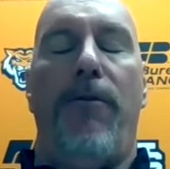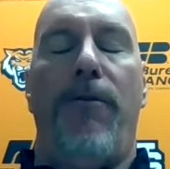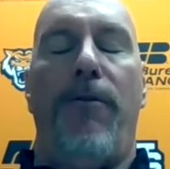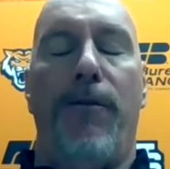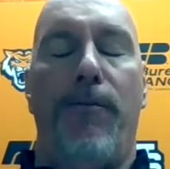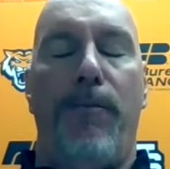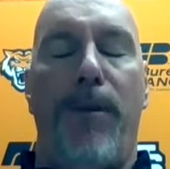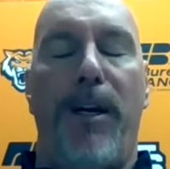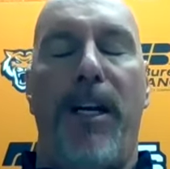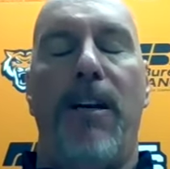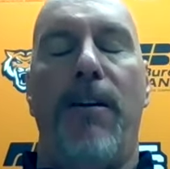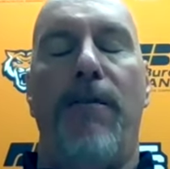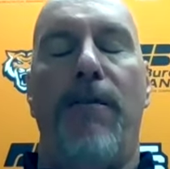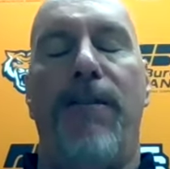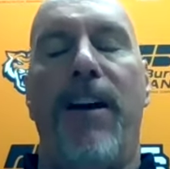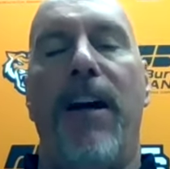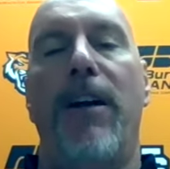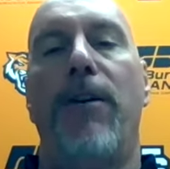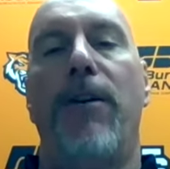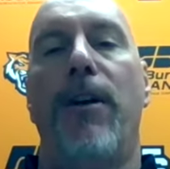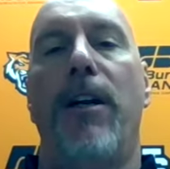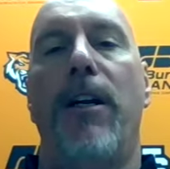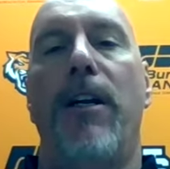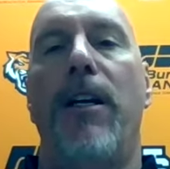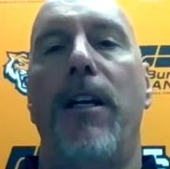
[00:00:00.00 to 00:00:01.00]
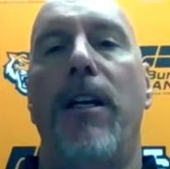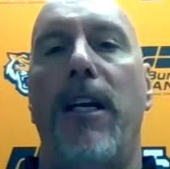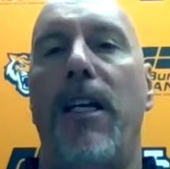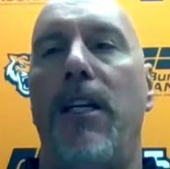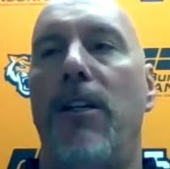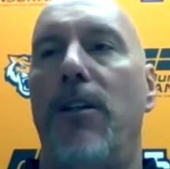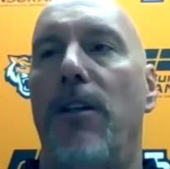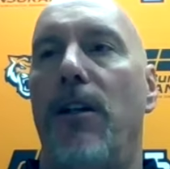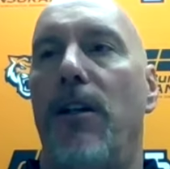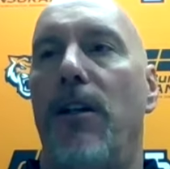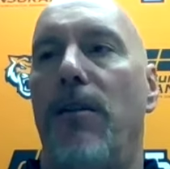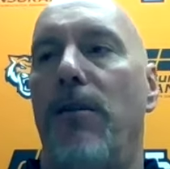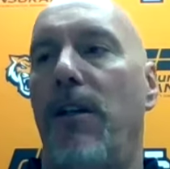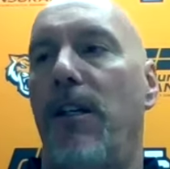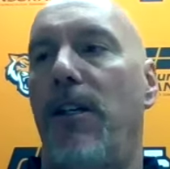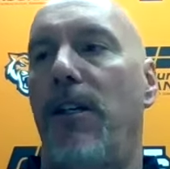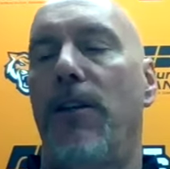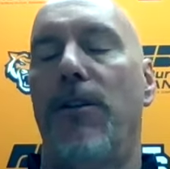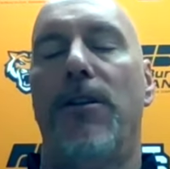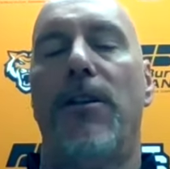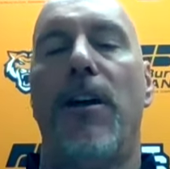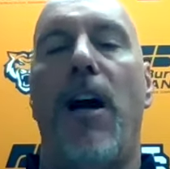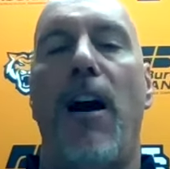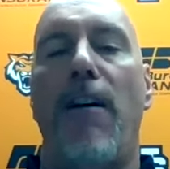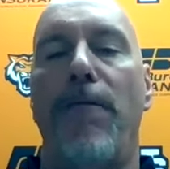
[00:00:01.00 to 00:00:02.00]
for being a veteran, he's a
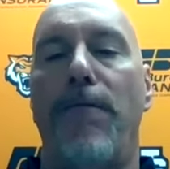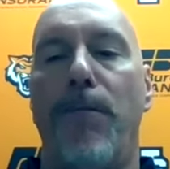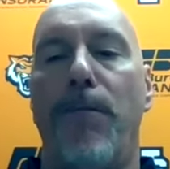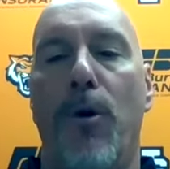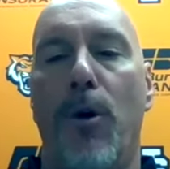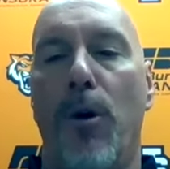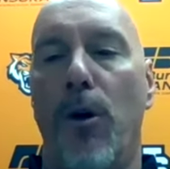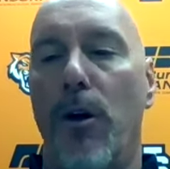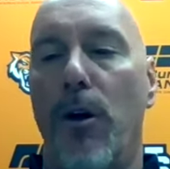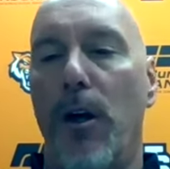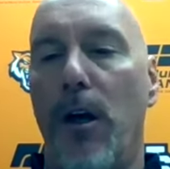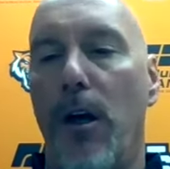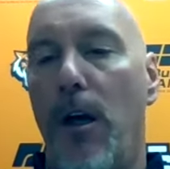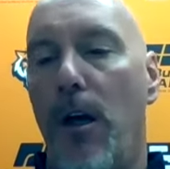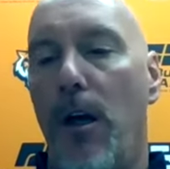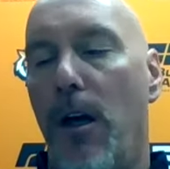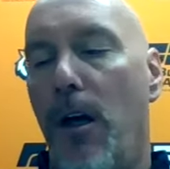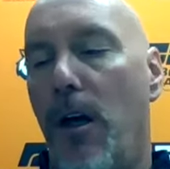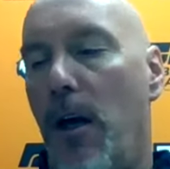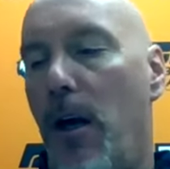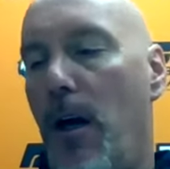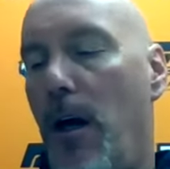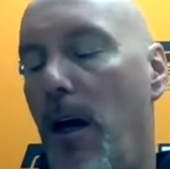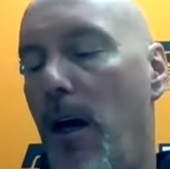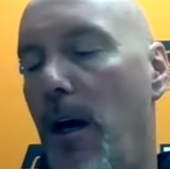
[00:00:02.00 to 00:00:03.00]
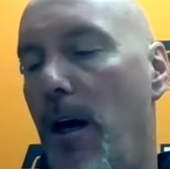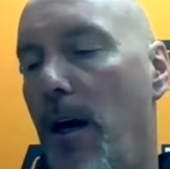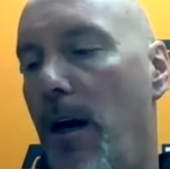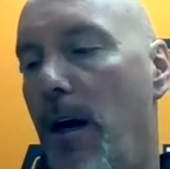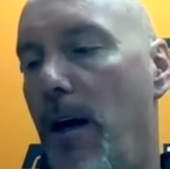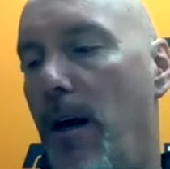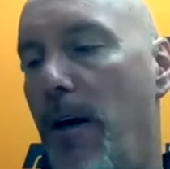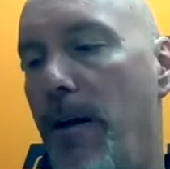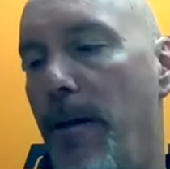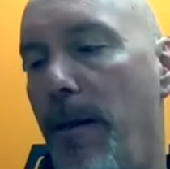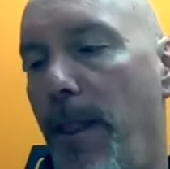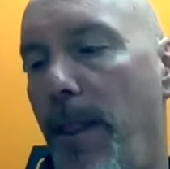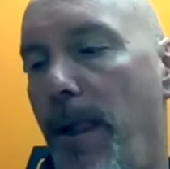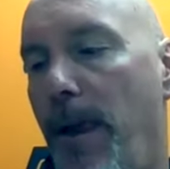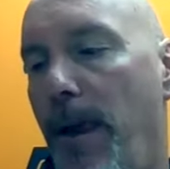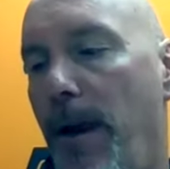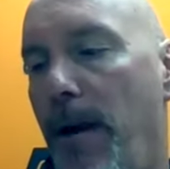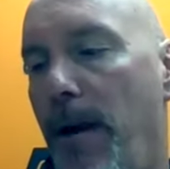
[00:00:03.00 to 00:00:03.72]
he's a sophomore. Uh,